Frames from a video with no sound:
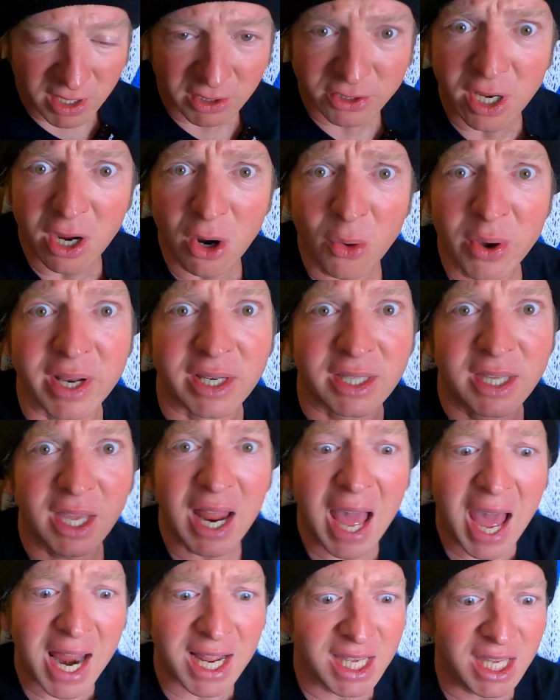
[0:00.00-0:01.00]
you doing?
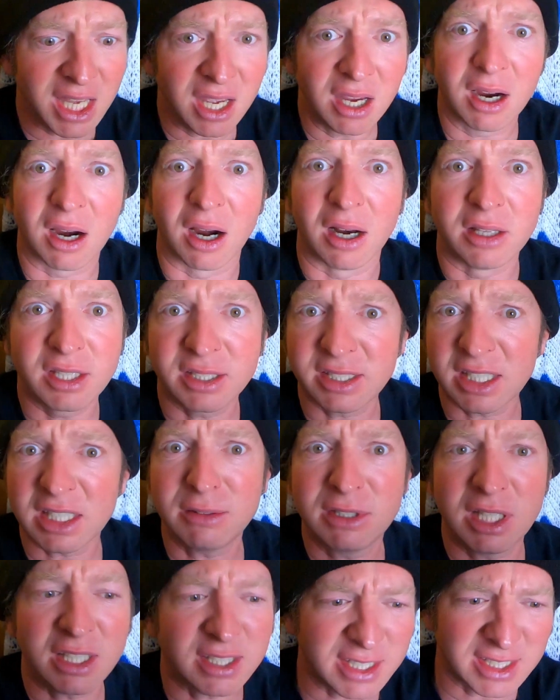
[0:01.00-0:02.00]
Get out of here! This
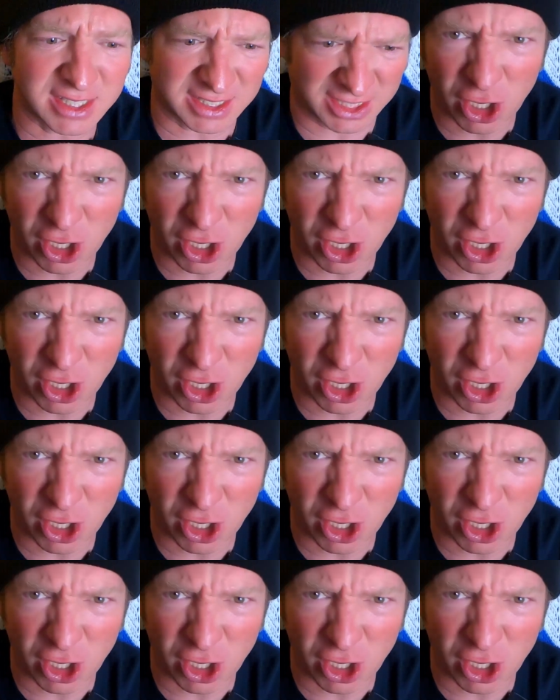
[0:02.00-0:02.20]
is